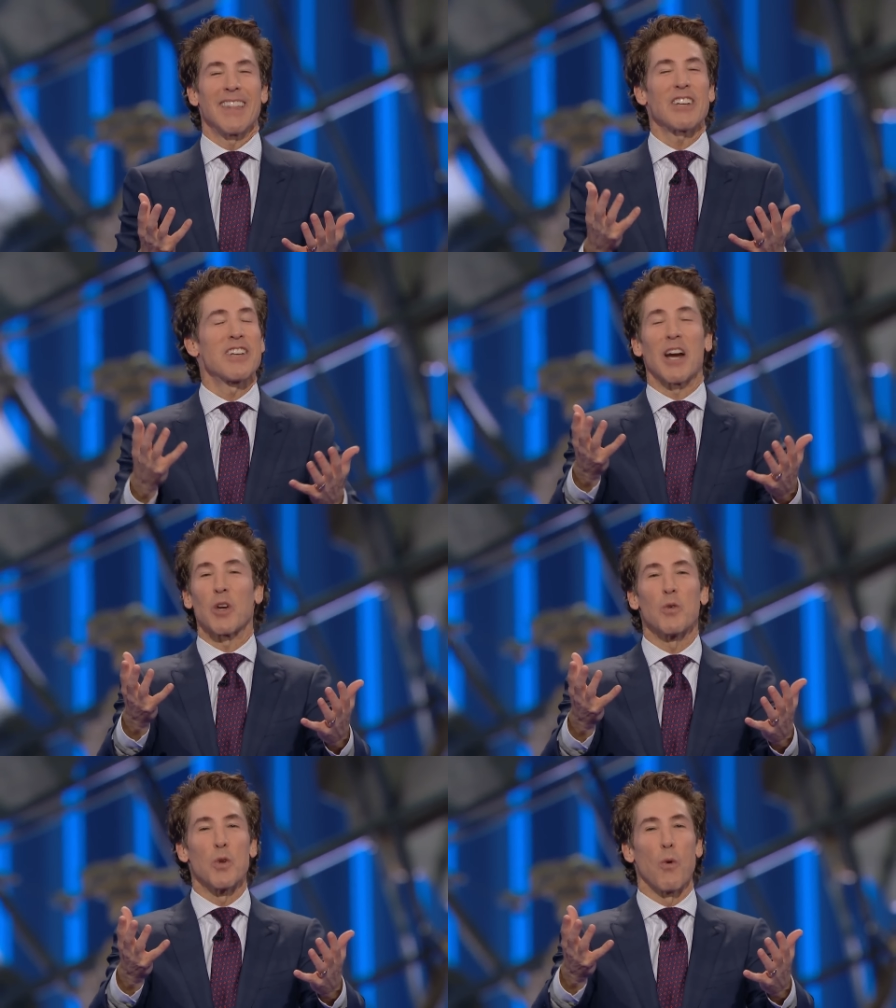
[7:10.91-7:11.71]
That's not
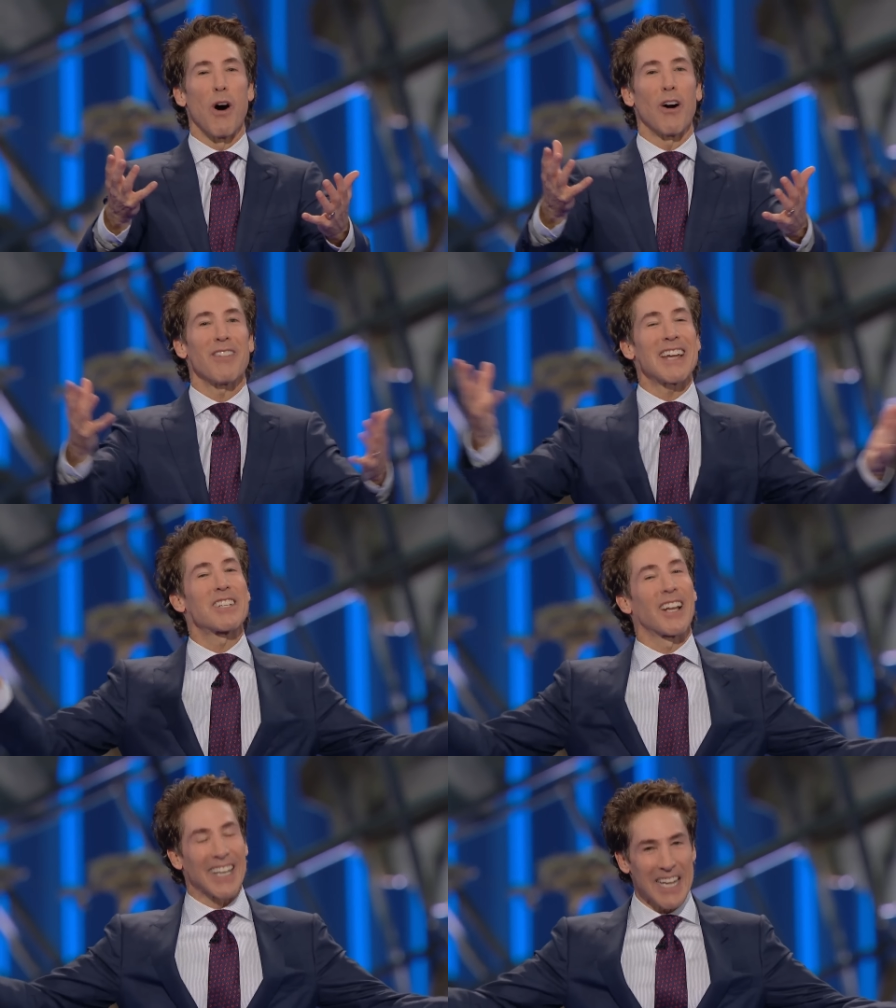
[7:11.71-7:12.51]
who you are.
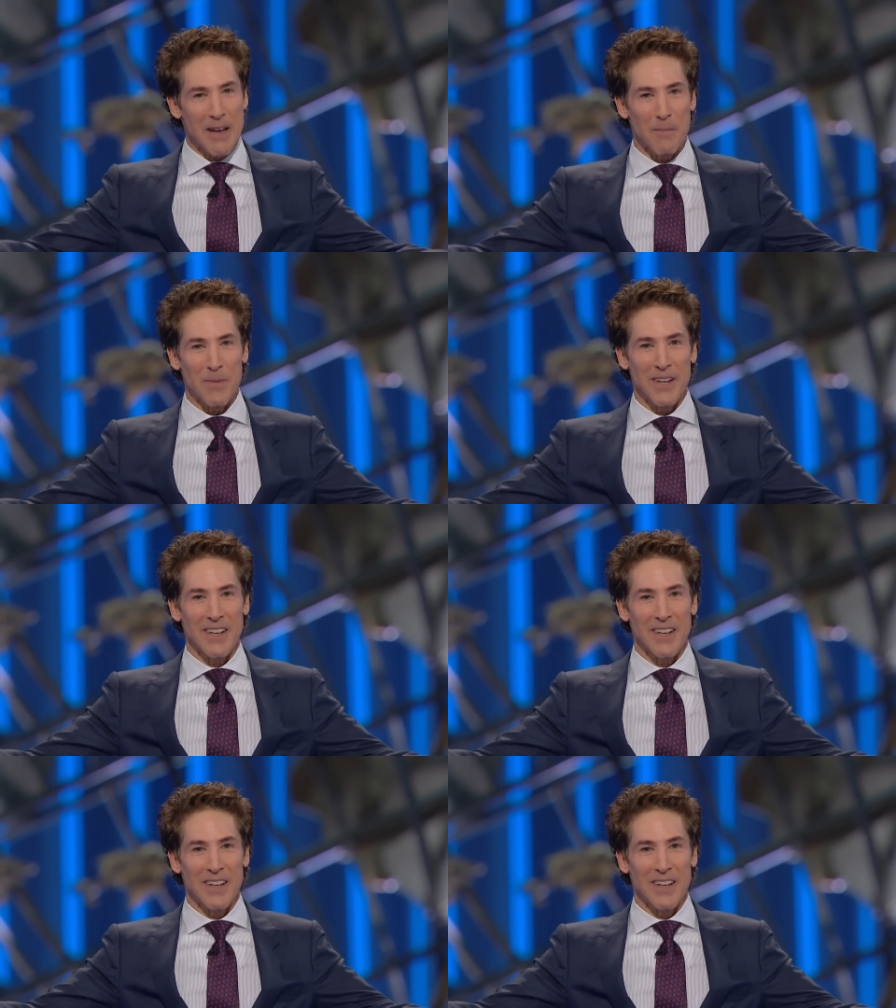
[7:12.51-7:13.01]
That's a limp.